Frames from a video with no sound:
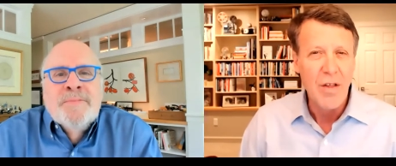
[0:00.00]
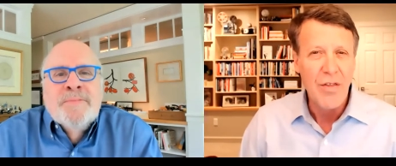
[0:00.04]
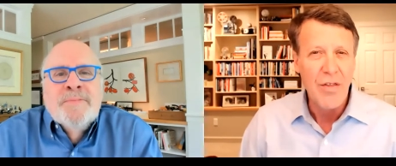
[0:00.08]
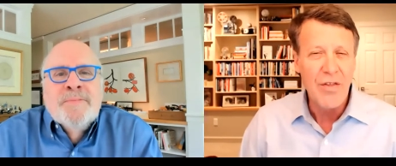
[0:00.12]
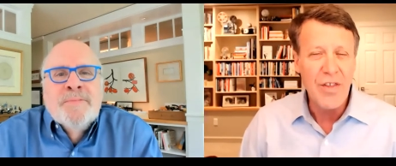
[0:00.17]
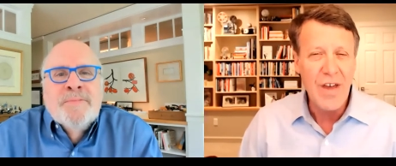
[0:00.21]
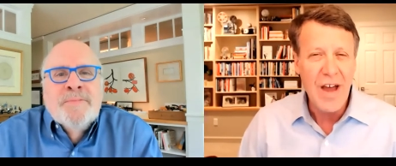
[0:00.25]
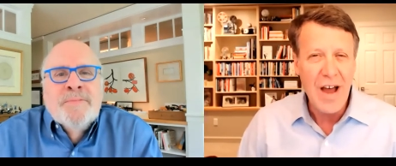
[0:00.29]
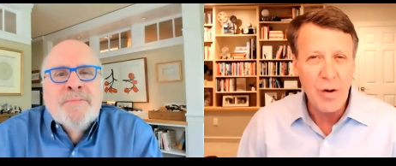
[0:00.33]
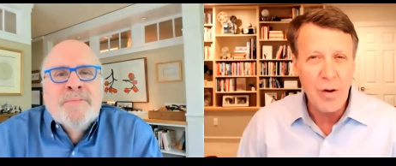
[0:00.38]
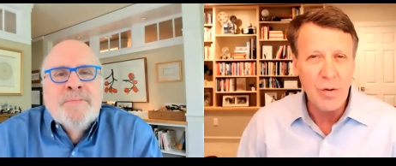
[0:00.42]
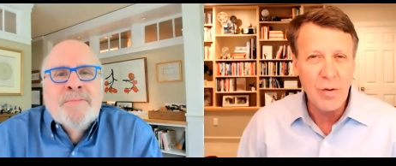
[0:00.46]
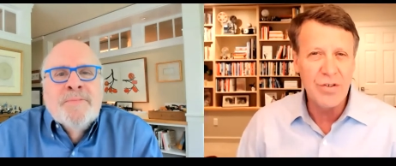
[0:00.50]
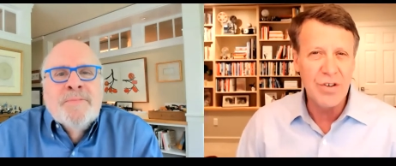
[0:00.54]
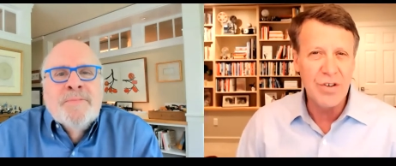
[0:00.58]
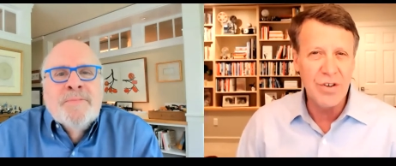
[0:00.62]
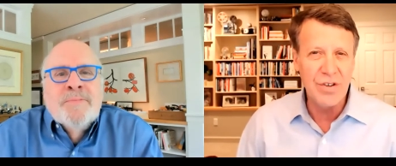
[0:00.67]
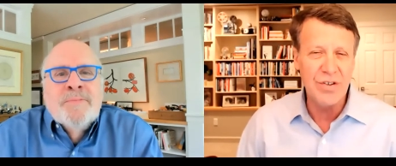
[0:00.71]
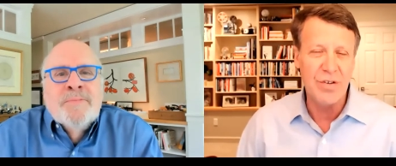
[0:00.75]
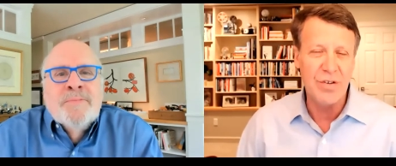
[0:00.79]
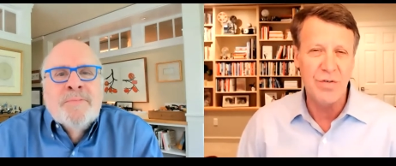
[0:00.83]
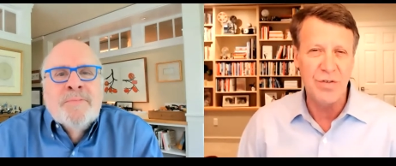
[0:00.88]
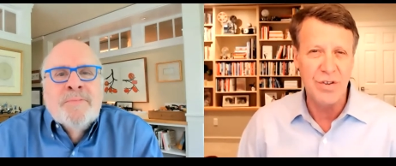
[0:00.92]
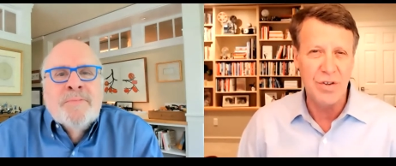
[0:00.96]
Speaker 1: thousands
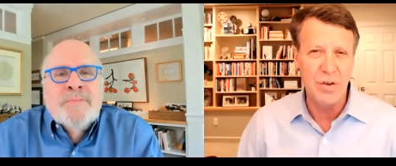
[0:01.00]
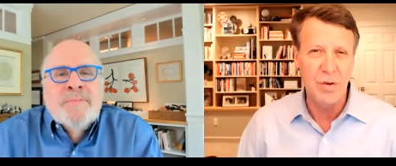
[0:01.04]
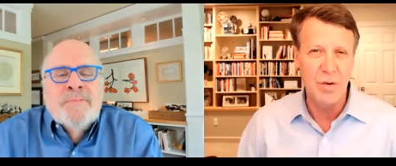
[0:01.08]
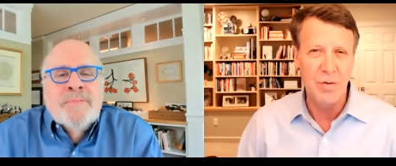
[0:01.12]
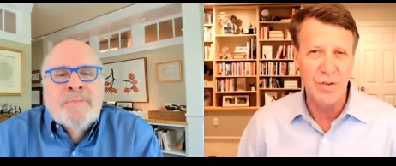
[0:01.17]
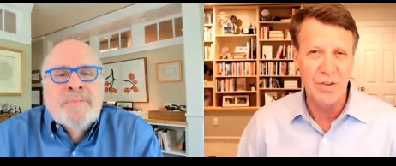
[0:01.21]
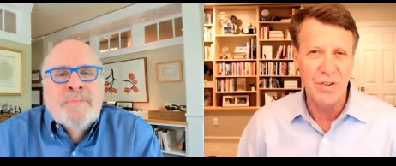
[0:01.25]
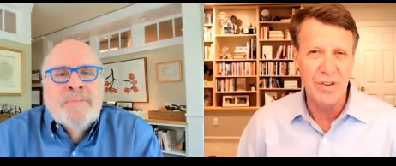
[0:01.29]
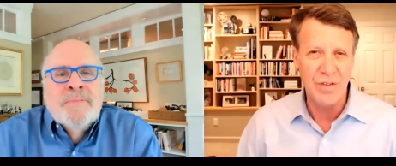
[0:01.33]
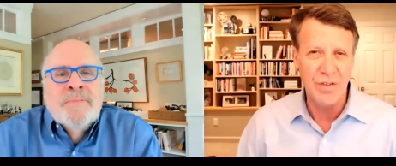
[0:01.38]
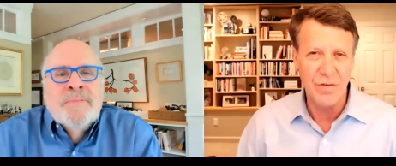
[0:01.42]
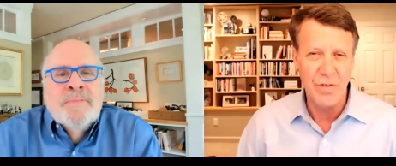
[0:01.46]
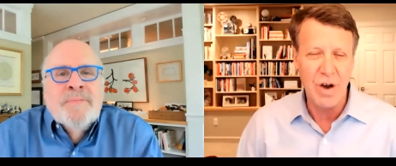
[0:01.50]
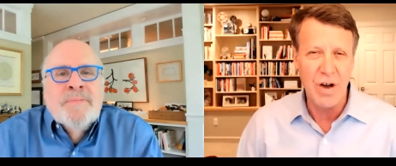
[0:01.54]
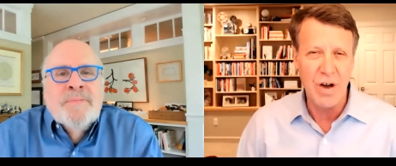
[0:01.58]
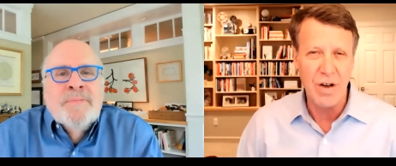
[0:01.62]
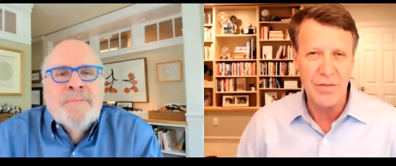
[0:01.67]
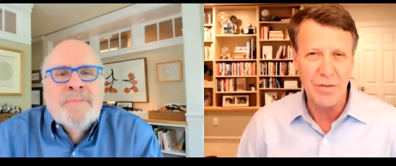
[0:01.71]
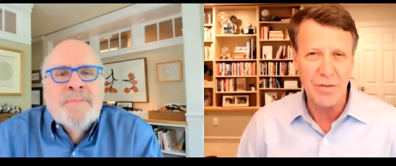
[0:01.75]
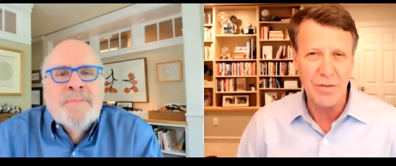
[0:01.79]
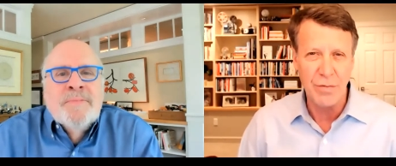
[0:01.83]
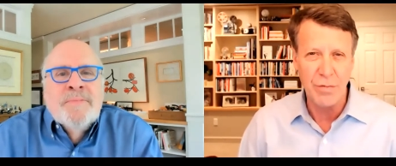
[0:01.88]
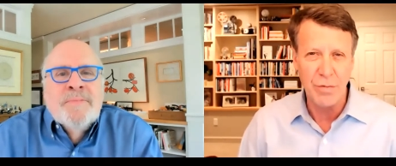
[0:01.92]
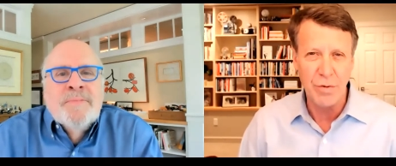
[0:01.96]
of students have gone
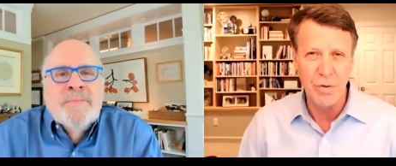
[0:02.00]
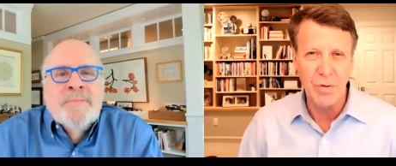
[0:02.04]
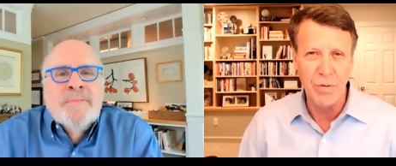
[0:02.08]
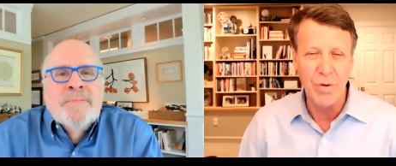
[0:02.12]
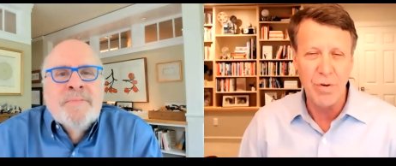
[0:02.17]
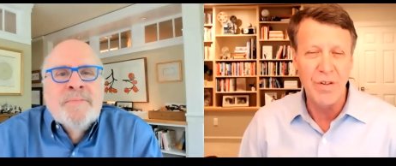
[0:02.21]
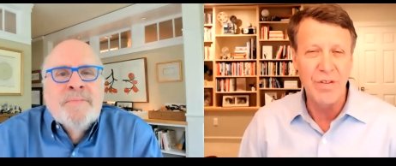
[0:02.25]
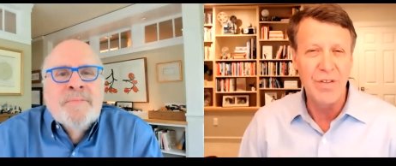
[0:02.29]
through